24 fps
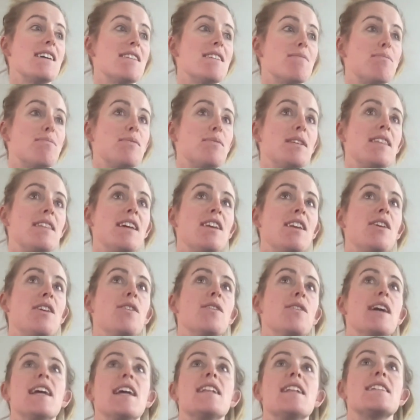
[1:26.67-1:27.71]
But then
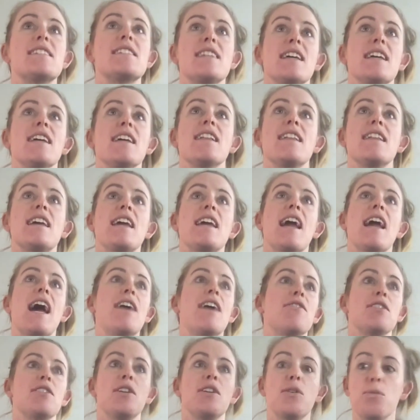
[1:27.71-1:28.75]
you instantly
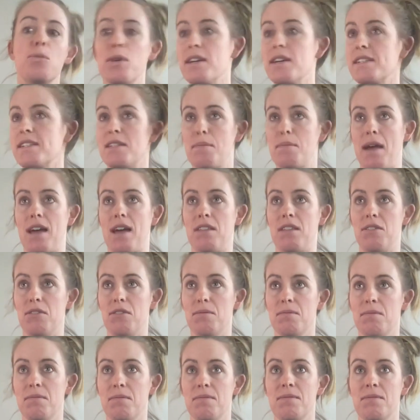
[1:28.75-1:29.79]
have to know, where's the
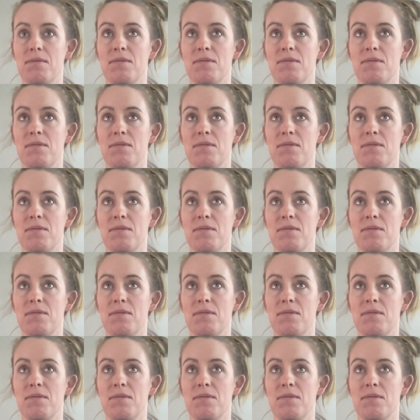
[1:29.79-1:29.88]
bathroom?